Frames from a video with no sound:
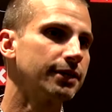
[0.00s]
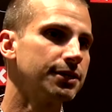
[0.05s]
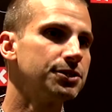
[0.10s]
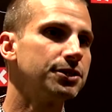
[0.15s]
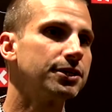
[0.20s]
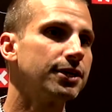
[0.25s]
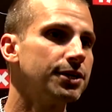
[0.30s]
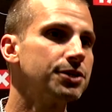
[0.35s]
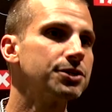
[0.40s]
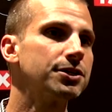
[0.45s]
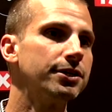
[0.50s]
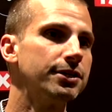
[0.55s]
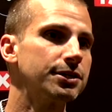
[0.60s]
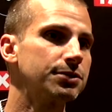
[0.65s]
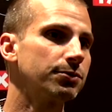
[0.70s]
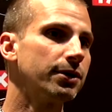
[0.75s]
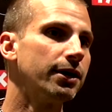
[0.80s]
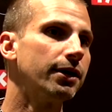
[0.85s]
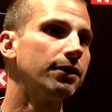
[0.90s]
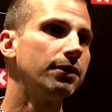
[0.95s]
education as
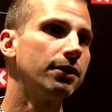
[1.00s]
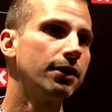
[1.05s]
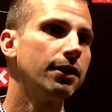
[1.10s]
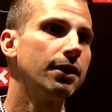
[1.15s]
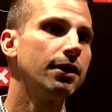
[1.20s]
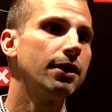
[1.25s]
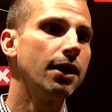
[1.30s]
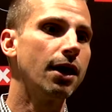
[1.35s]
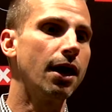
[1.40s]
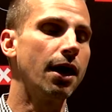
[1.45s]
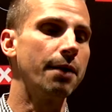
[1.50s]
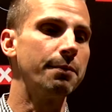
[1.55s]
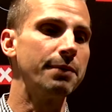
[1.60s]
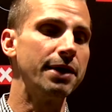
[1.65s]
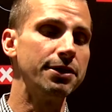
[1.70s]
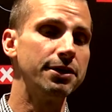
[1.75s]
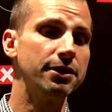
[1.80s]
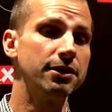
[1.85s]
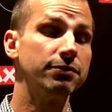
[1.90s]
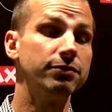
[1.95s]
well.
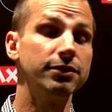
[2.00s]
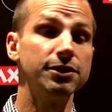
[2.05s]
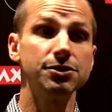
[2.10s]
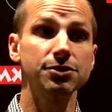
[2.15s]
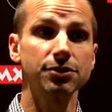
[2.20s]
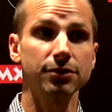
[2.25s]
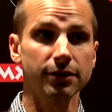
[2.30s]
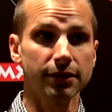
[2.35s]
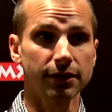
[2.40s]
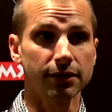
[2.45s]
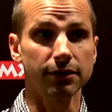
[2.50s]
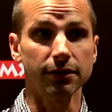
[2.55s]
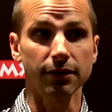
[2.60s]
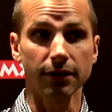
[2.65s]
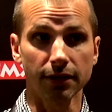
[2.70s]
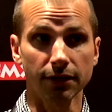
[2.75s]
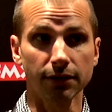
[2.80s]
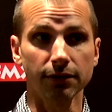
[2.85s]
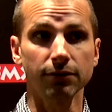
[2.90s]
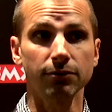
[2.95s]
And then eventually
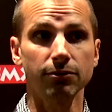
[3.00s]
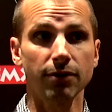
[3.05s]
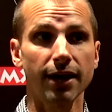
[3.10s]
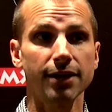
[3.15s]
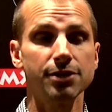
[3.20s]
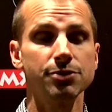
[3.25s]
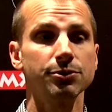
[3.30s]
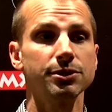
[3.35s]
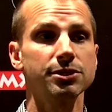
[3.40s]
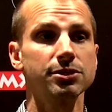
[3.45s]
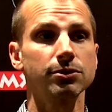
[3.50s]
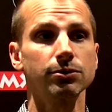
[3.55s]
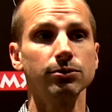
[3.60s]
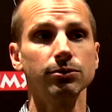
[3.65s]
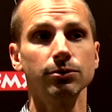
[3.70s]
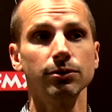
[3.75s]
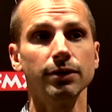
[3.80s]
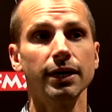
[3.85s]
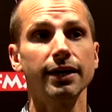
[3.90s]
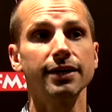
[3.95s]
in graduate
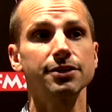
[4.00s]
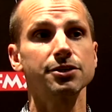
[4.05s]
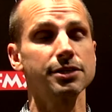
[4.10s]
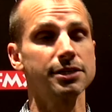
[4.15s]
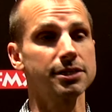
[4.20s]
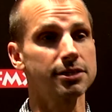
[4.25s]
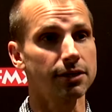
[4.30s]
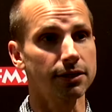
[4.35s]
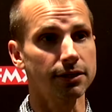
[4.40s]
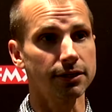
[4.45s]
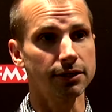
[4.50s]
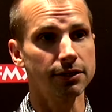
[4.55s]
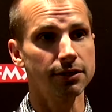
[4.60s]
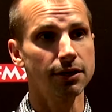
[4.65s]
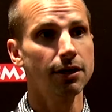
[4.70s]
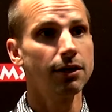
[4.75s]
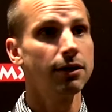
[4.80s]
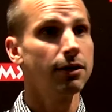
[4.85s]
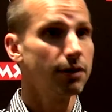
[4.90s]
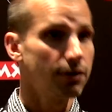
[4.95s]
school, I actually studied
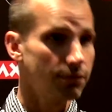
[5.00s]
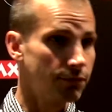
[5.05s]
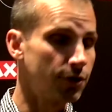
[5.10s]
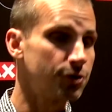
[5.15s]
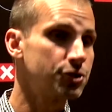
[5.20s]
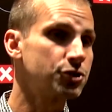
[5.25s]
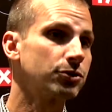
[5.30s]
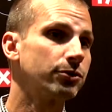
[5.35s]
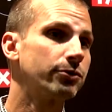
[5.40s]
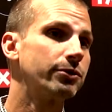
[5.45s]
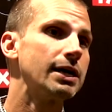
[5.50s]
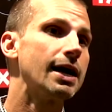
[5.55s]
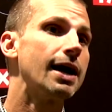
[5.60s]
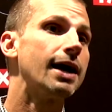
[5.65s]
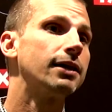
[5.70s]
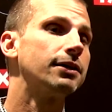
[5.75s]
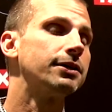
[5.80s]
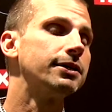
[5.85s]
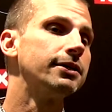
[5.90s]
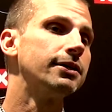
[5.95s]
virtual
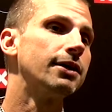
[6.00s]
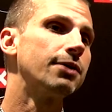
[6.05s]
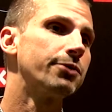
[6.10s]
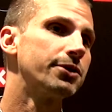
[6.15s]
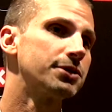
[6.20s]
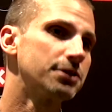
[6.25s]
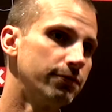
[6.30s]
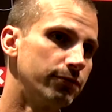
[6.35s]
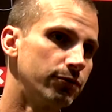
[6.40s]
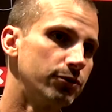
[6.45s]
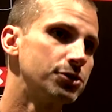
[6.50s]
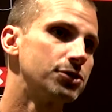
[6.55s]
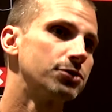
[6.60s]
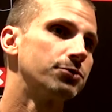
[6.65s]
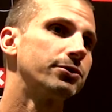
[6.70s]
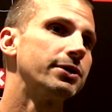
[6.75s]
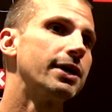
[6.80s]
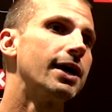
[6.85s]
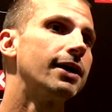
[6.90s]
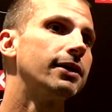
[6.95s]
reality, and I worked in
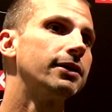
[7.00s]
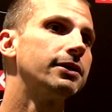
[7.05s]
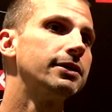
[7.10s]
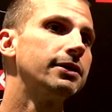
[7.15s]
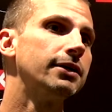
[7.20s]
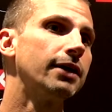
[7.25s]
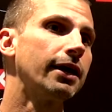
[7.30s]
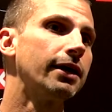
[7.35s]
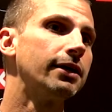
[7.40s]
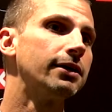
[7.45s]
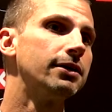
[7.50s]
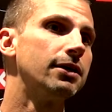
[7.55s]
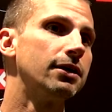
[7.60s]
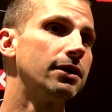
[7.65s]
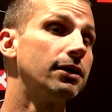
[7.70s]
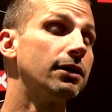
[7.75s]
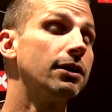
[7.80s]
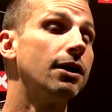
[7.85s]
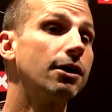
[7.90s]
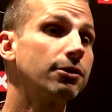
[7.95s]
virtual reality and
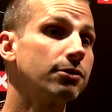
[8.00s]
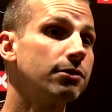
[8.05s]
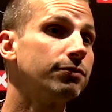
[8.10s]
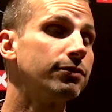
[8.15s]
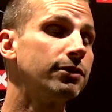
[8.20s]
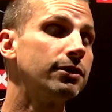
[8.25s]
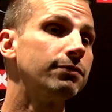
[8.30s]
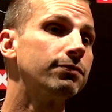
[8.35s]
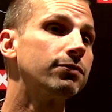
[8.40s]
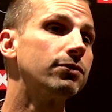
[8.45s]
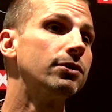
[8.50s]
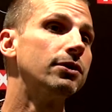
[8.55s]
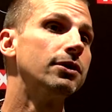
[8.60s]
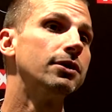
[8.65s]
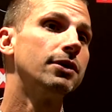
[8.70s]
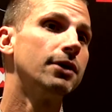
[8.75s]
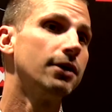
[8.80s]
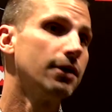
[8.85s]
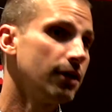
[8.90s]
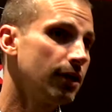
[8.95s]
holography
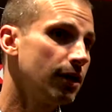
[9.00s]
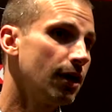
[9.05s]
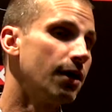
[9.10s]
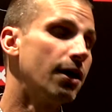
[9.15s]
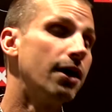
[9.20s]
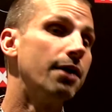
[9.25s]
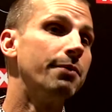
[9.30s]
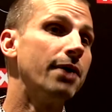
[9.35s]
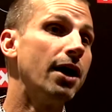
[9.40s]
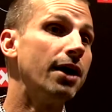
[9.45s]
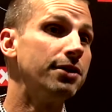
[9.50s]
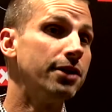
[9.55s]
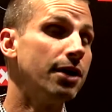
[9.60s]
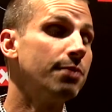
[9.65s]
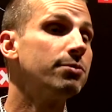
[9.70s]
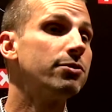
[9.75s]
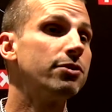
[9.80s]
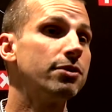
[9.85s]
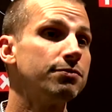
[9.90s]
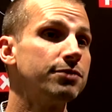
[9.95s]
for a
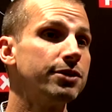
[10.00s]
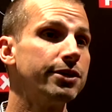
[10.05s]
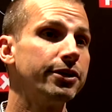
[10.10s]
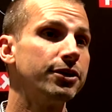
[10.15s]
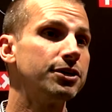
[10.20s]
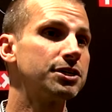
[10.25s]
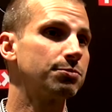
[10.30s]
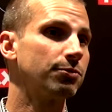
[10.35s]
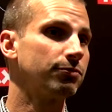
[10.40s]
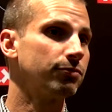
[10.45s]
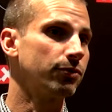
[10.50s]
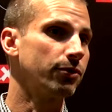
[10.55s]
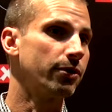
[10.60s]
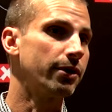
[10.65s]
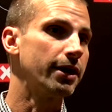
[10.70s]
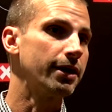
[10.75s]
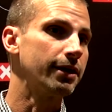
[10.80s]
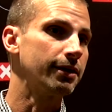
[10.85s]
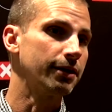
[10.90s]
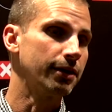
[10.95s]
number of years before
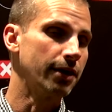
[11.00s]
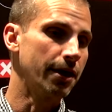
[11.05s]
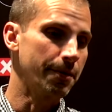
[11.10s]
I